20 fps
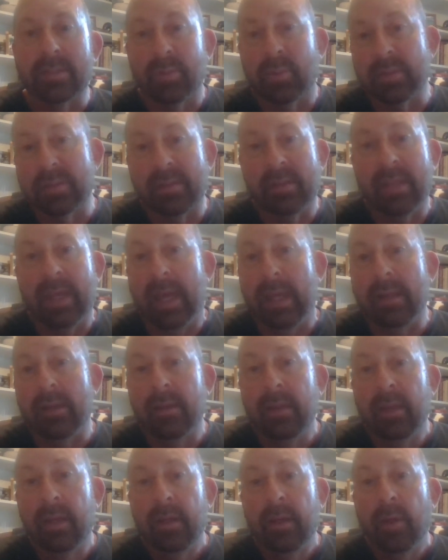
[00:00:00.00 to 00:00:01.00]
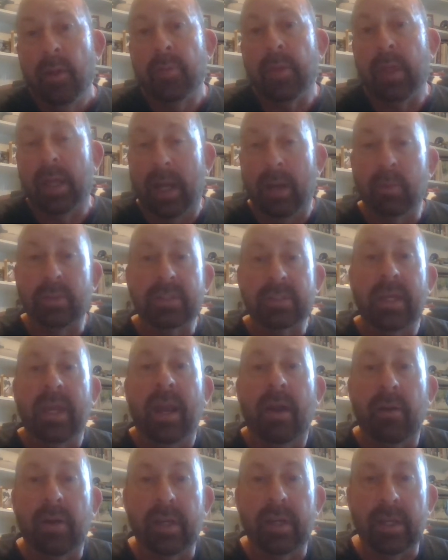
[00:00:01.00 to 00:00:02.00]
it was then that I was
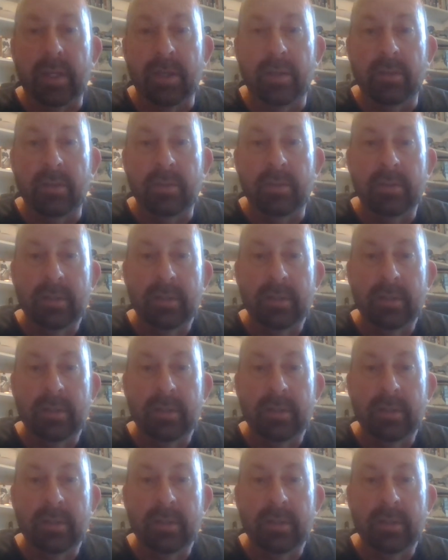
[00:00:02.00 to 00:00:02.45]
carrying you.